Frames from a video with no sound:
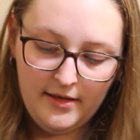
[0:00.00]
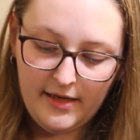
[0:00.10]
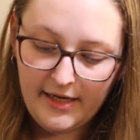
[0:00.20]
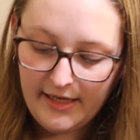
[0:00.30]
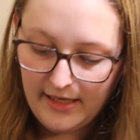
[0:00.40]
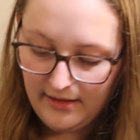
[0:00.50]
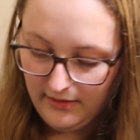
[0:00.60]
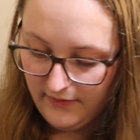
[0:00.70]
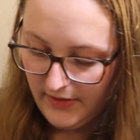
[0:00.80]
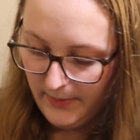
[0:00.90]
I
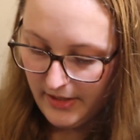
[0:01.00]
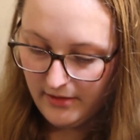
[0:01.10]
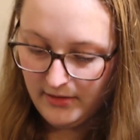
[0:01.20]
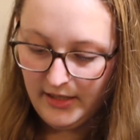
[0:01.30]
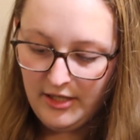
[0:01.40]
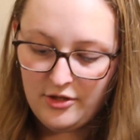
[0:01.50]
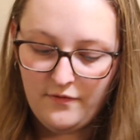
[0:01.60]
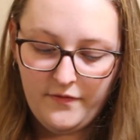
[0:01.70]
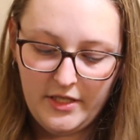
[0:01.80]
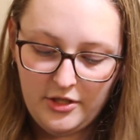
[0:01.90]
love that pattern. I should
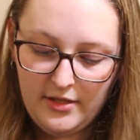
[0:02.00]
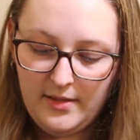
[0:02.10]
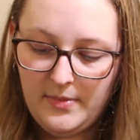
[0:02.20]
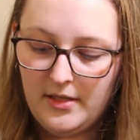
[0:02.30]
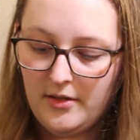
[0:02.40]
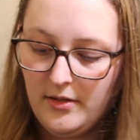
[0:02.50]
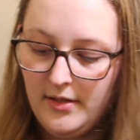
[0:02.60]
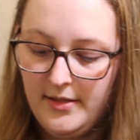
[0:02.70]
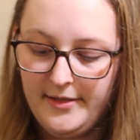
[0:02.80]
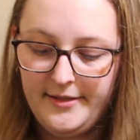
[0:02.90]
finish that pattern.
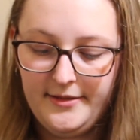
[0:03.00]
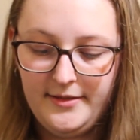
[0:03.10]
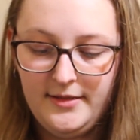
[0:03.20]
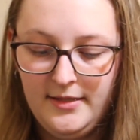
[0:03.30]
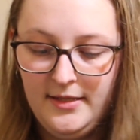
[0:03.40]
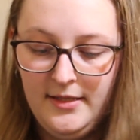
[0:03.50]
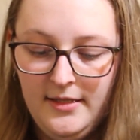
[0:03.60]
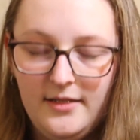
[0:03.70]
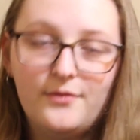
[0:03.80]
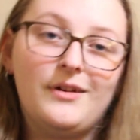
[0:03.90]

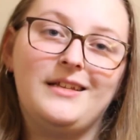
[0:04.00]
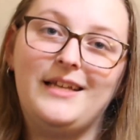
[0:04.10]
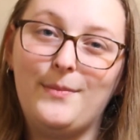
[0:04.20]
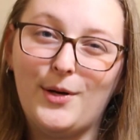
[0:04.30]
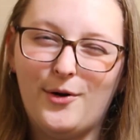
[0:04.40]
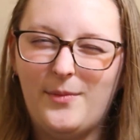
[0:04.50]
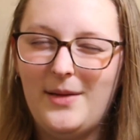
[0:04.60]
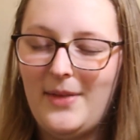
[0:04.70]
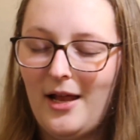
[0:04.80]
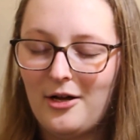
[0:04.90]
That's what I say about all my
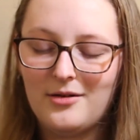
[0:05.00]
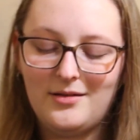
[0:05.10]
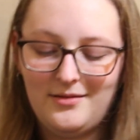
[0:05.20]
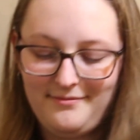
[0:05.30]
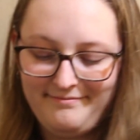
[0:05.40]
patterns.